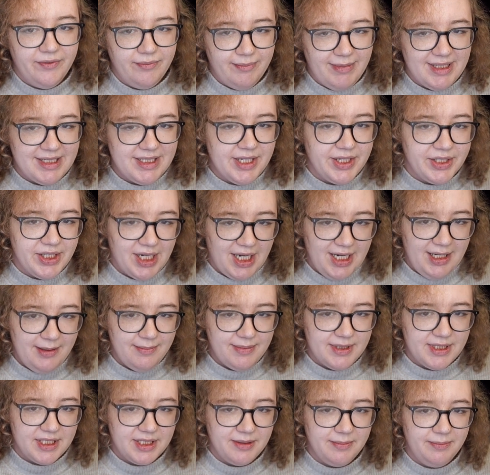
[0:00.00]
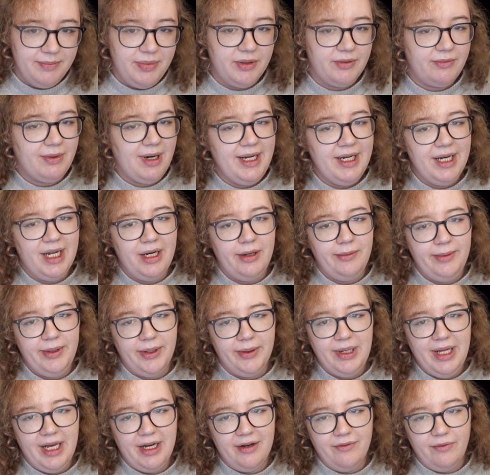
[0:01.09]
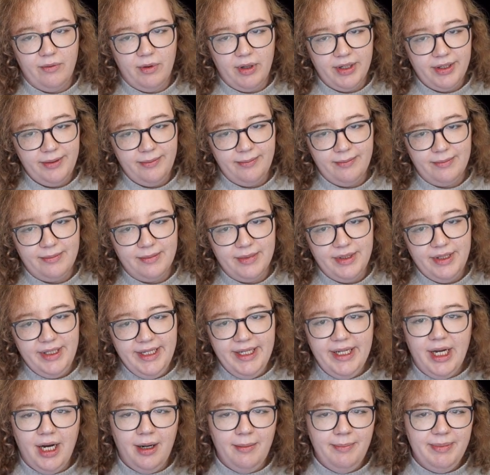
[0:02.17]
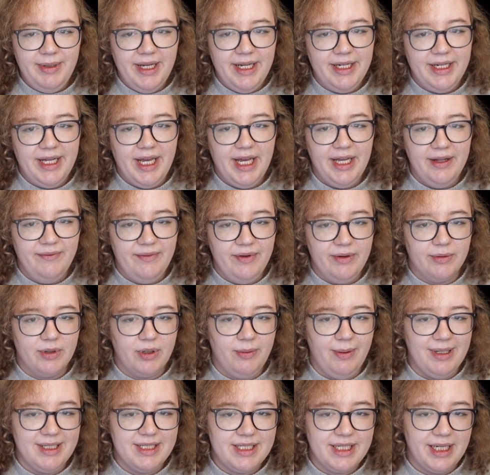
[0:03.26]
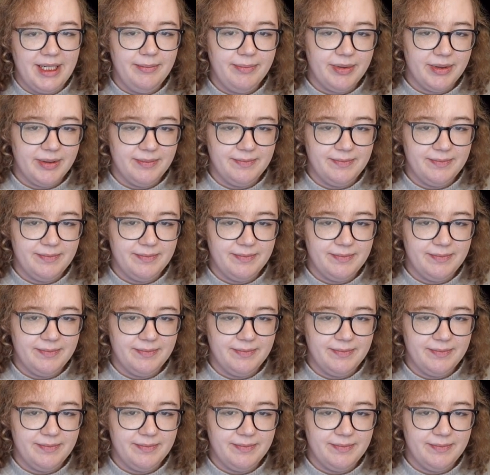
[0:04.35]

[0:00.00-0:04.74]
message types, but right now we only have one, the update KV request type,